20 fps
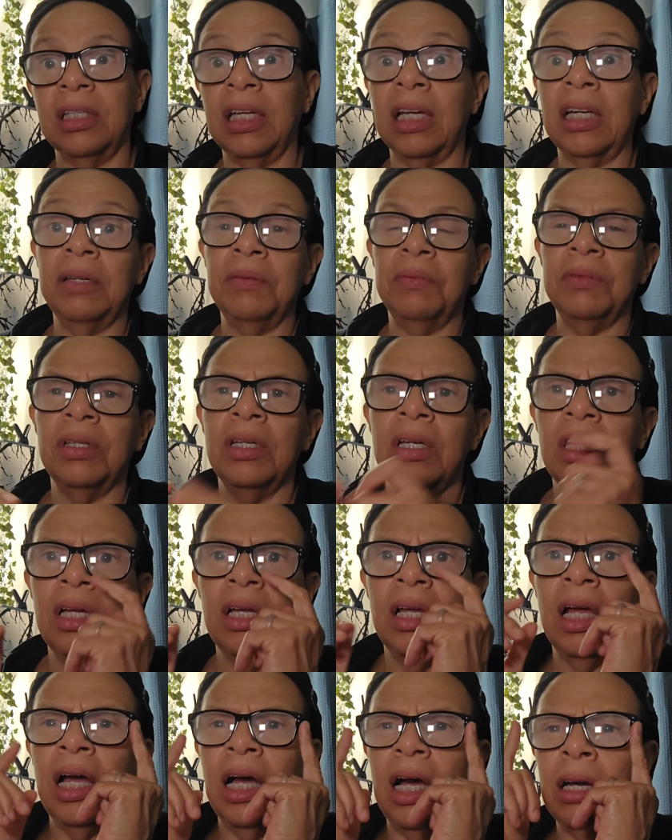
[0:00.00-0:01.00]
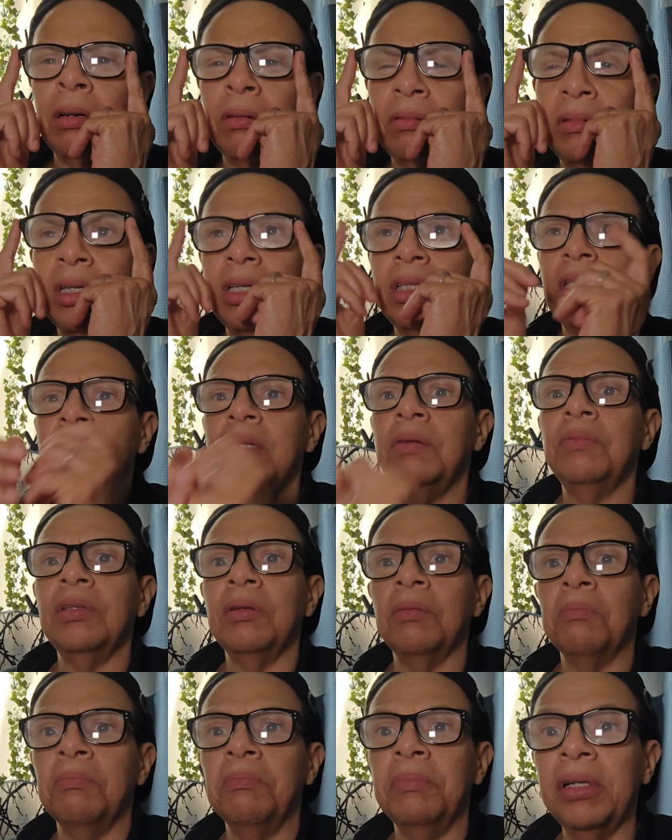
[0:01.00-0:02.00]
Not even, I don't think even
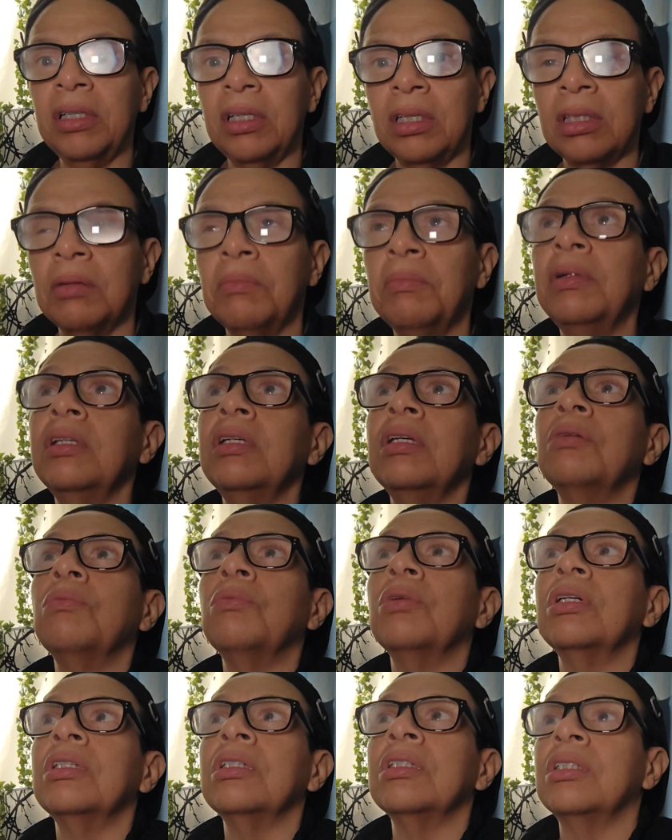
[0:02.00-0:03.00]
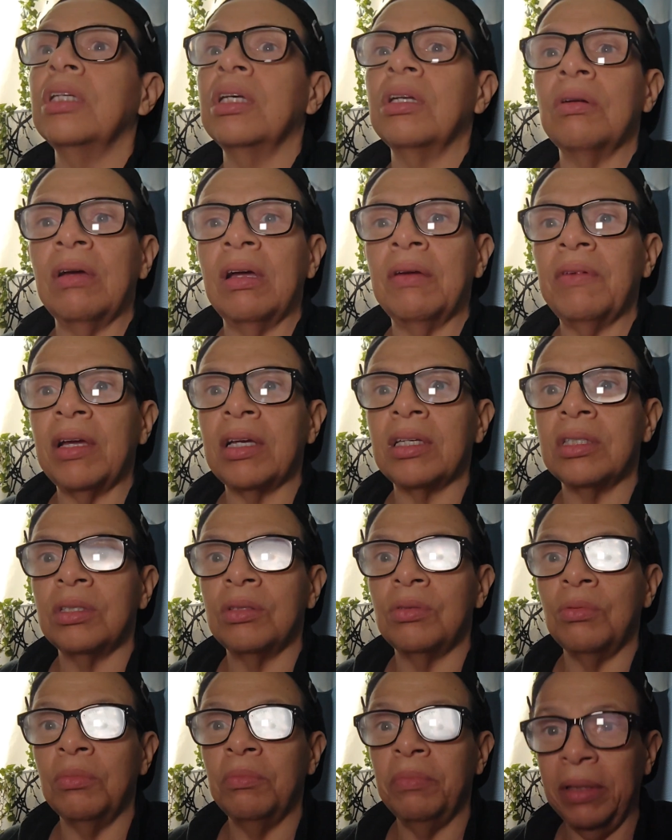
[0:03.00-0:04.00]
the million ones, they don't have
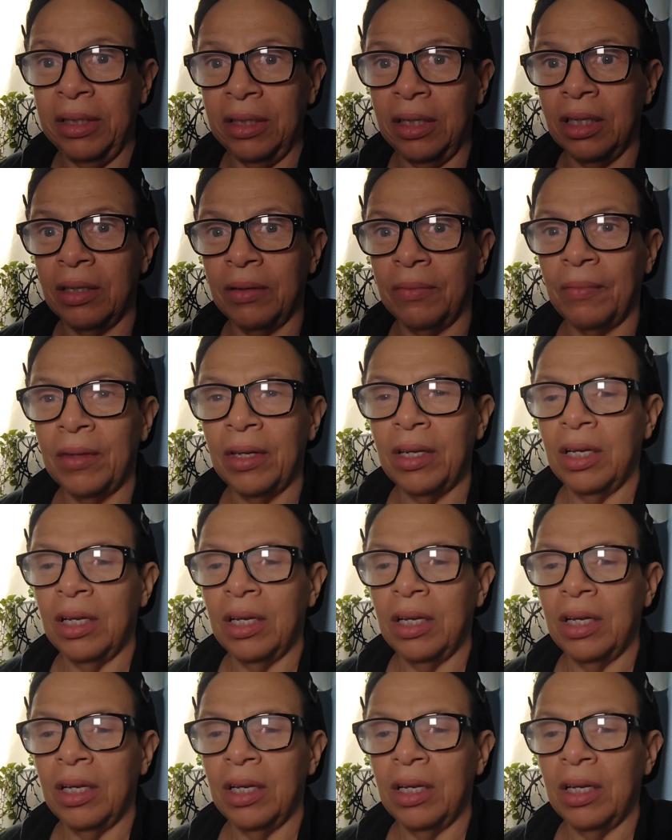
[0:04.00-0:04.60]
access to 1 billion.